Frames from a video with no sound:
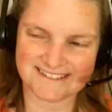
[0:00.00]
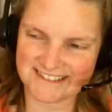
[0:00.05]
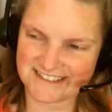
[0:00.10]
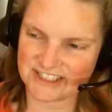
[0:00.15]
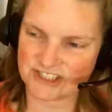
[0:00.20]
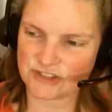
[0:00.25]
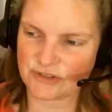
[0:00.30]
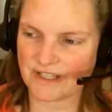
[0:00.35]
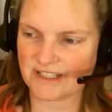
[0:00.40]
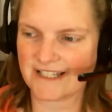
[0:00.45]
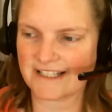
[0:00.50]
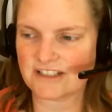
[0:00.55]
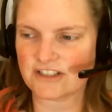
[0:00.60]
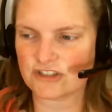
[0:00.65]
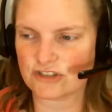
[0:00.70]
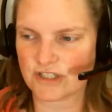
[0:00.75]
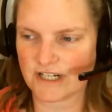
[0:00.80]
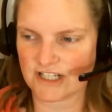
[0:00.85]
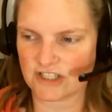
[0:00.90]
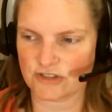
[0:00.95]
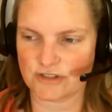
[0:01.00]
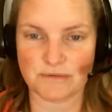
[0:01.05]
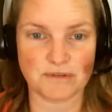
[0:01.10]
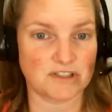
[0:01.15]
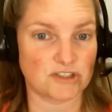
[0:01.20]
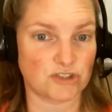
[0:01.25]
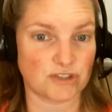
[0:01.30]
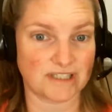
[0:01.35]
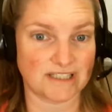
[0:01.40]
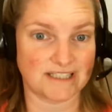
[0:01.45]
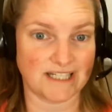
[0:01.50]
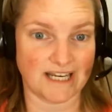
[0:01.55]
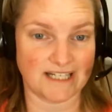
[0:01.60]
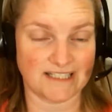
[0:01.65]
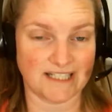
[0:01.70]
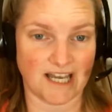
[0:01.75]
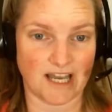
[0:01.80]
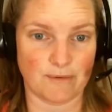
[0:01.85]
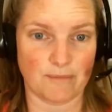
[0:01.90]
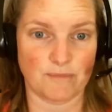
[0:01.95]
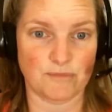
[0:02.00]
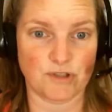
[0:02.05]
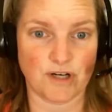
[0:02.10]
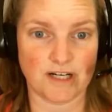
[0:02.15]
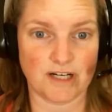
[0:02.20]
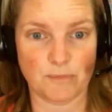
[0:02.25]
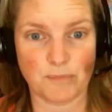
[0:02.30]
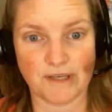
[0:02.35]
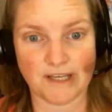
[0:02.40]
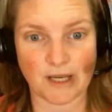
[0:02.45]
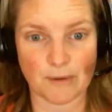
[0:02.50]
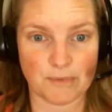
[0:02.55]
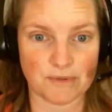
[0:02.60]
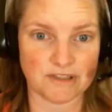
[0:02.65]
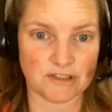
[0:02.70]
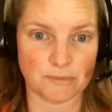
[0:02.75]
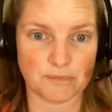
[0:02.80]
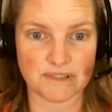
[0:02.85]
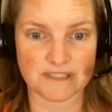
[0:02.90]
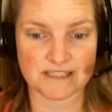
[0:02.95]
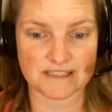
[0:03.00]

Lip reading: so I'd like to try to do something during the daytime. I'm trying to pick up a little bit of